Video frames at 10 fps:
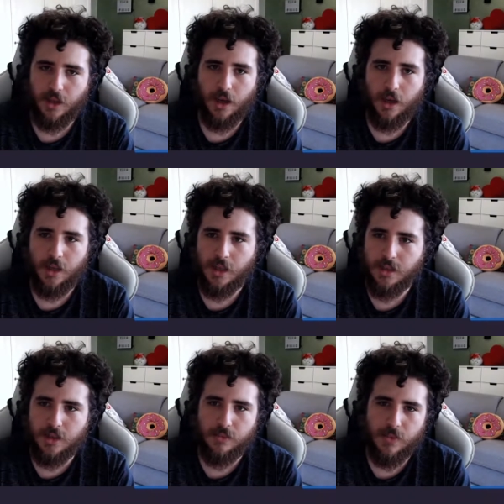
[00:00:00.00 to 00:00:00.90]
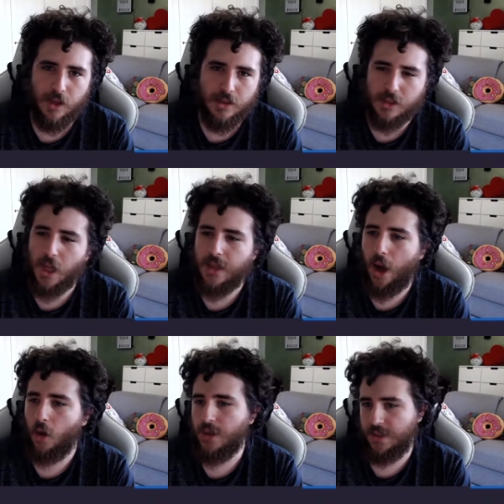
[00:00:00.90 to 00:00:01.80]
it's not
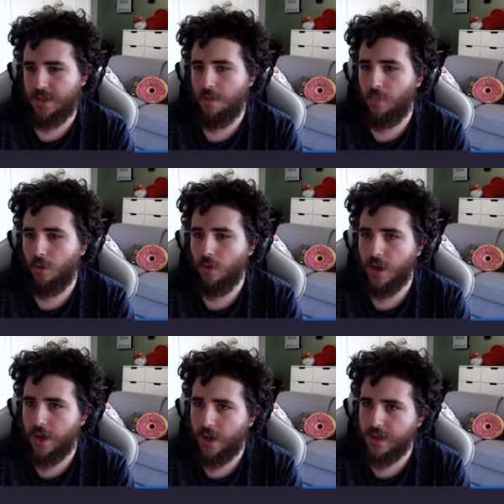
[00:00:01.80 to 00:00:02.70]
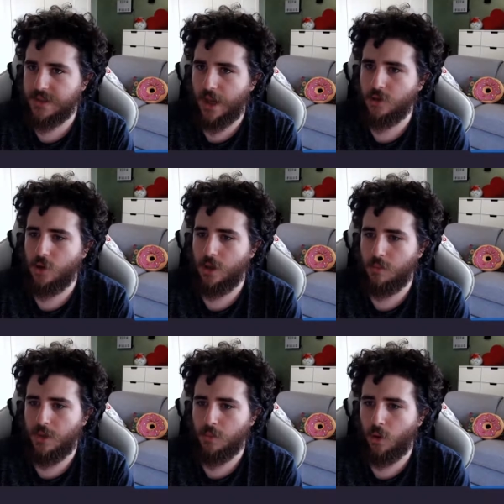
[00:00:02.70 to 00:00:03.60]
all that simple. It's actually a
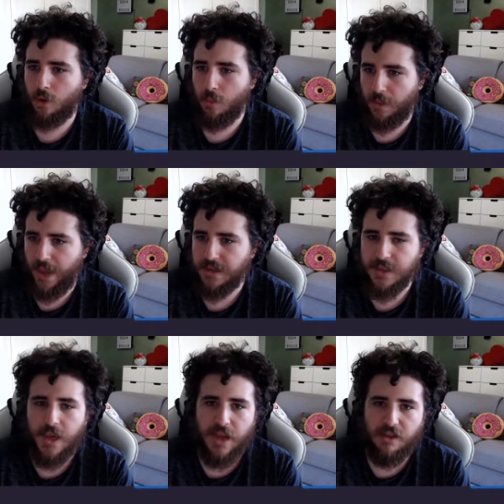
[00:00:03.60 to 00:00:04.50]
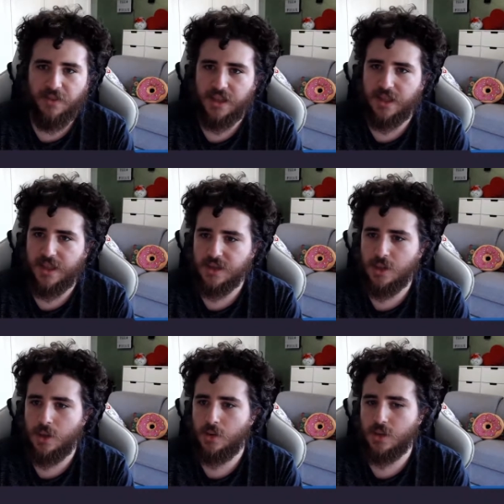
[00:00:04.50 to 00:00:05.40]
little bit more complex. In fact, it does
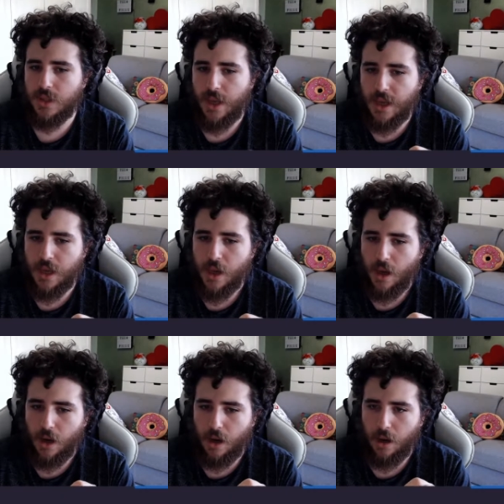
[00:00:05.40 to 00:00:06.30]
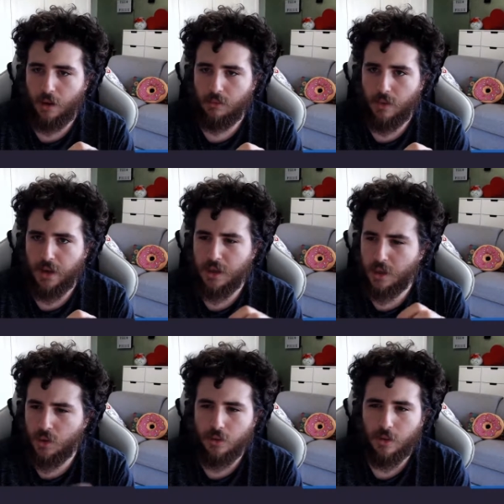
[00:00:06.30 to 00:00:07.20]
use a
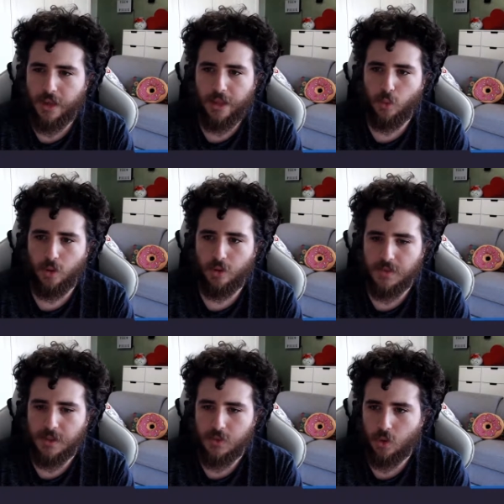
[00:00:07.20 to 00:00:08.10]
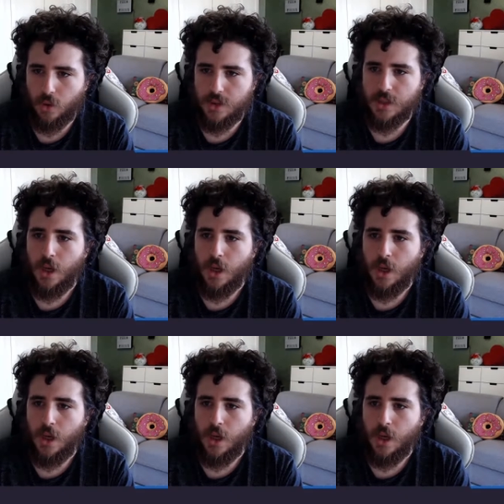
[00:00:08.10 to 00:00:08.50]
neural network of some sorts